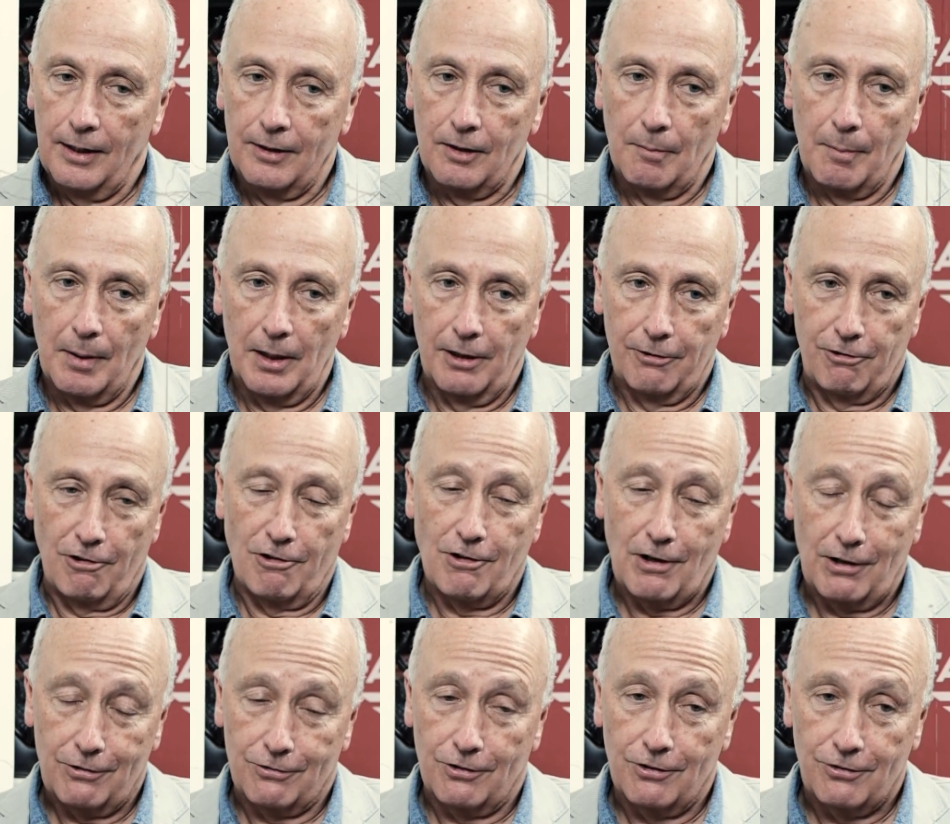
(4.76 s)
And the military
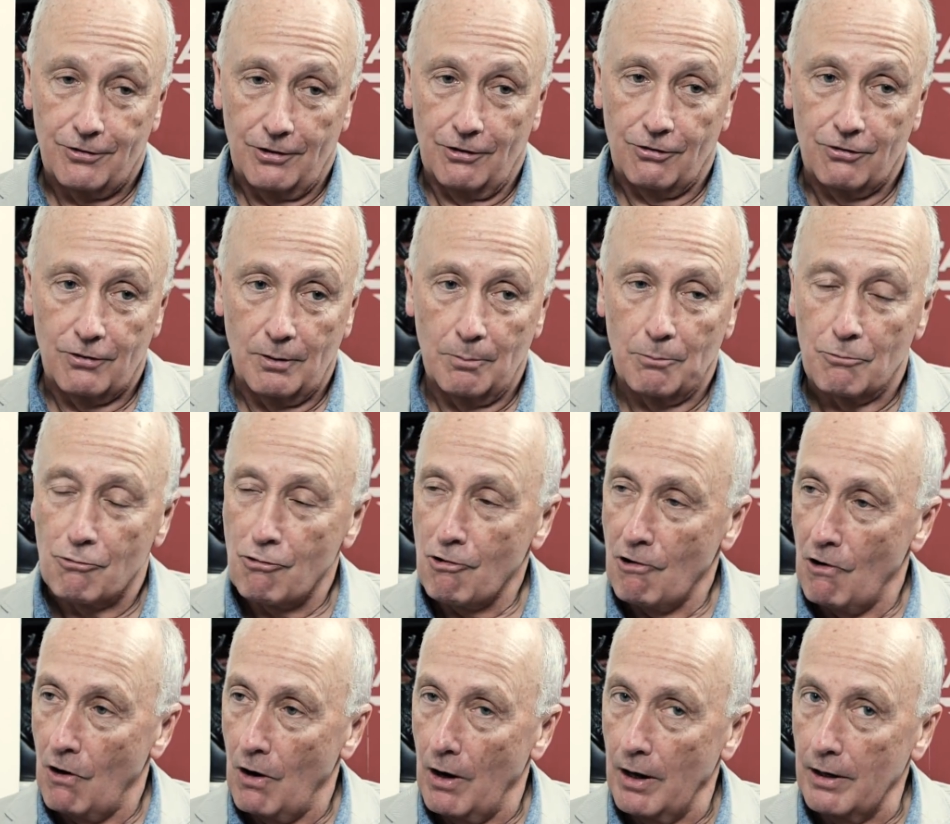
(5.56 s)
justice system
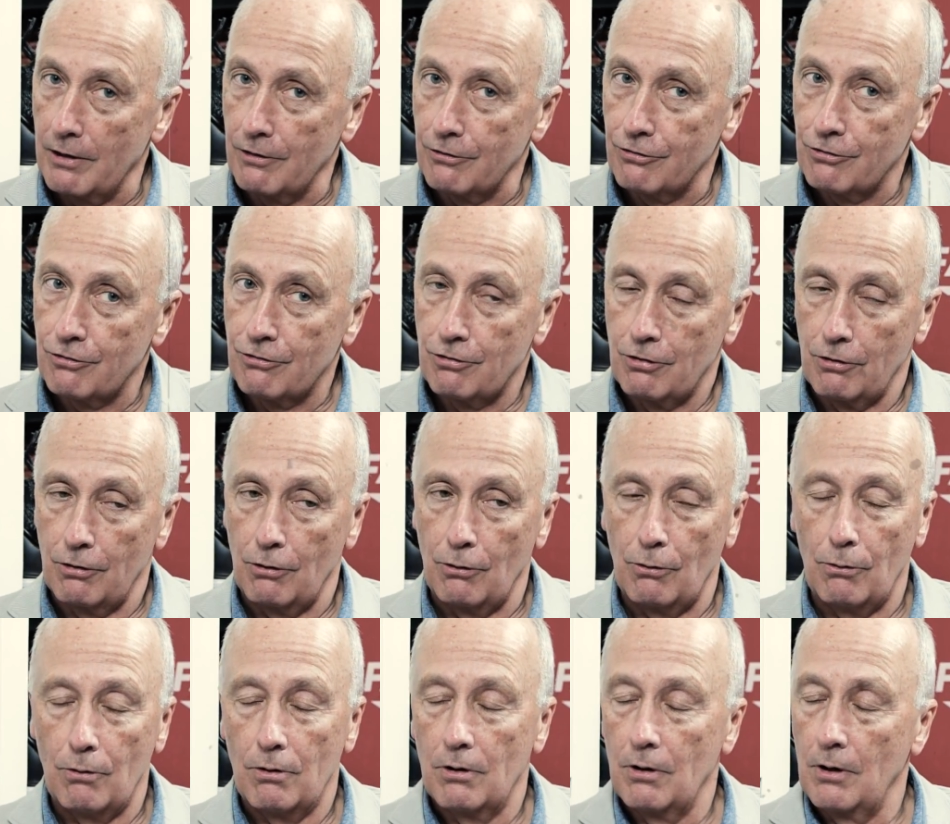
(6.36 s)
tries
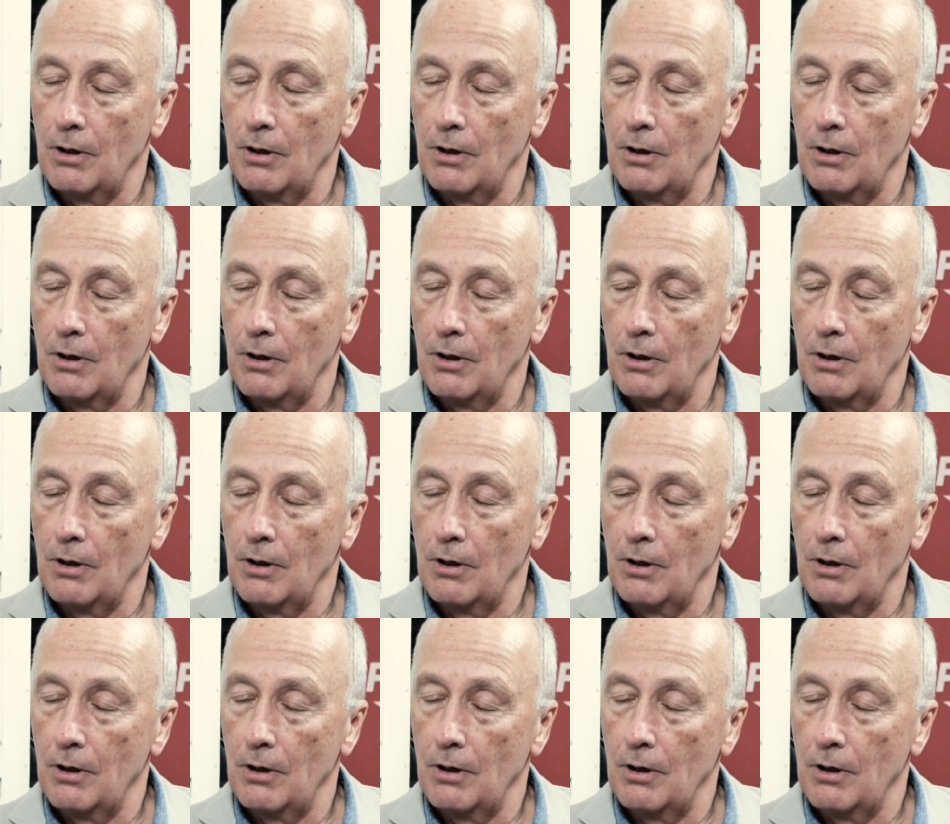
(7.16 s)
to